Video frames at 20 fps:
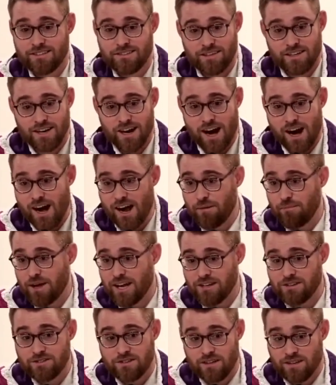to not
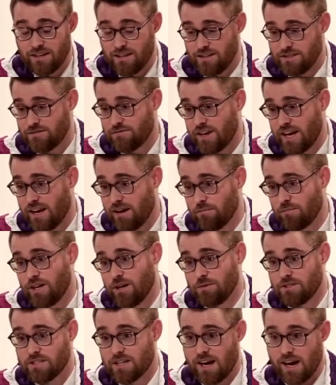mention that his
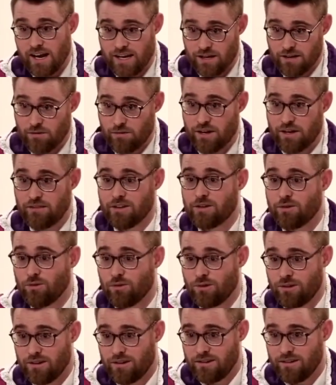family was hiding around the
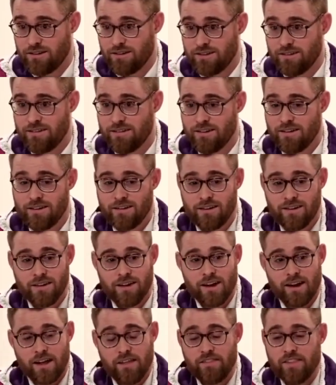corner.
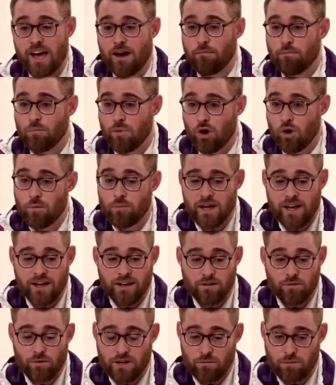And that
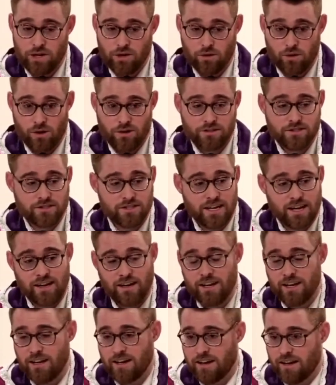moment when we were all
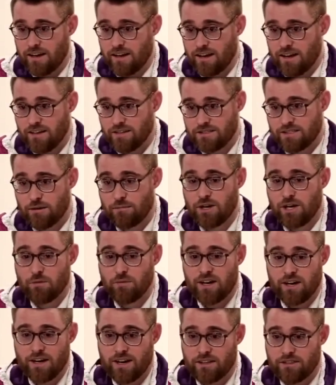standing and somebody
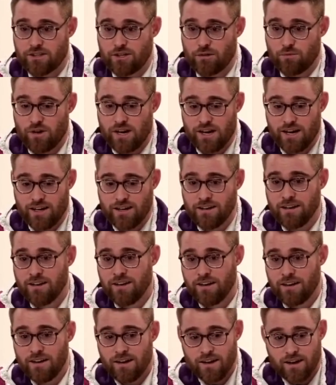went and got their ring,
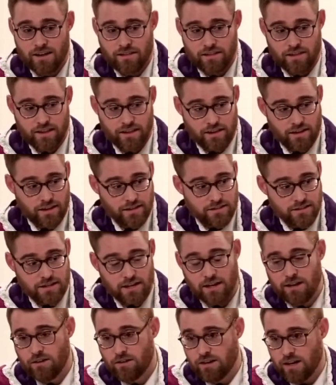and then they
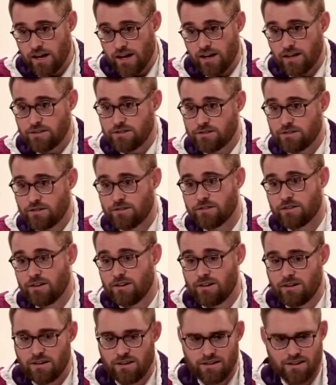said, Okay, it's your
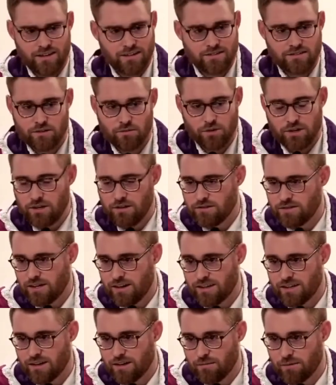turn. And he said, What are you
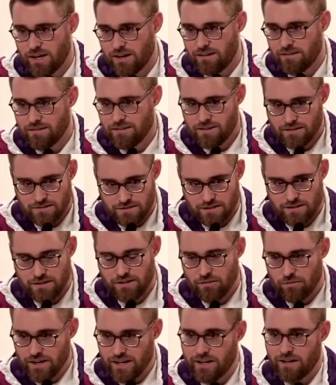talking about? I said,
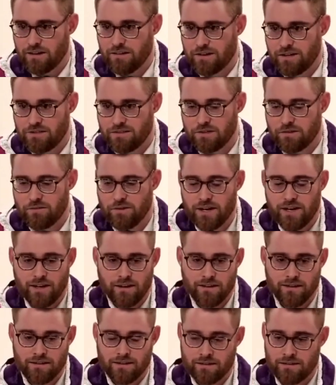Your ring, go get your
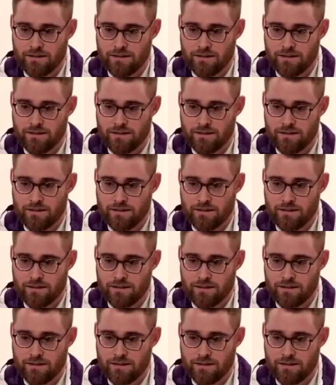ring